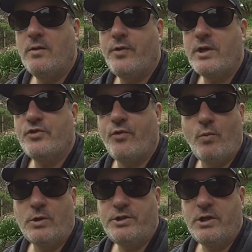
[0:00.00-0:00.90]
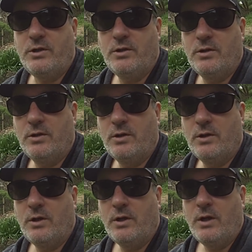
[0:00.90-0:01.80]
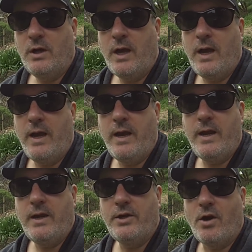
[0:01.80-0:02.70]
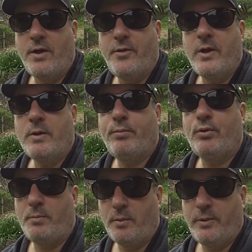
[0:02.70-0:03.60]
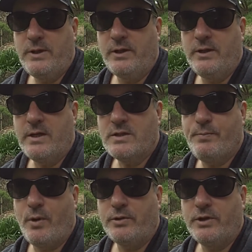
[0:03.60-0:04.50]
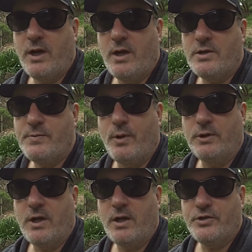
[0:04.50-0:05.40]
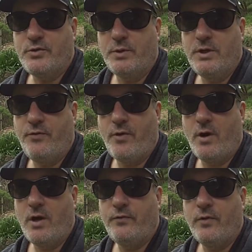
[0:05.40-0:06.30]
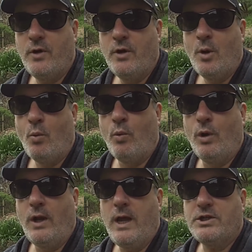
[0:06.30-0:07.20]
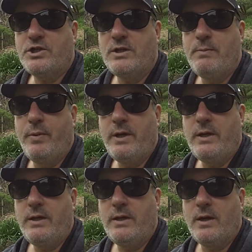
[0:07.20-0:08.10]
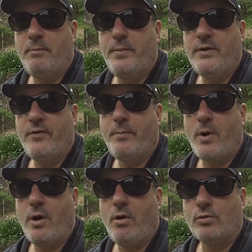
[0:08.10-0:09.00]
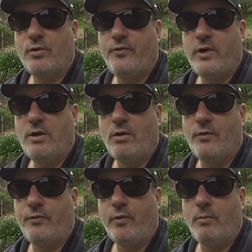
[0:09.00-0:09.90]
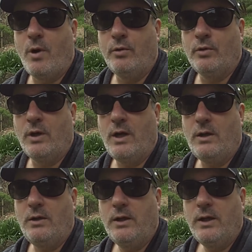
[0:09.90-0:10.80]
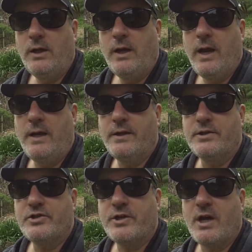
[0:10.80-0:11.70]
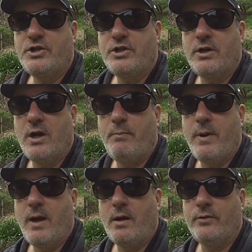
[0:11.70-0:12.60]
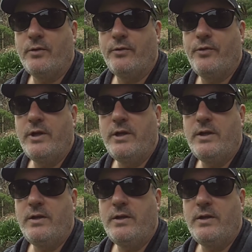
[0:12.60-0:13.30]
Thanks for watching, and I think probably the next podcast, podcast 25, will actually be a bit of a biography of Ramon Lull and a discussion about the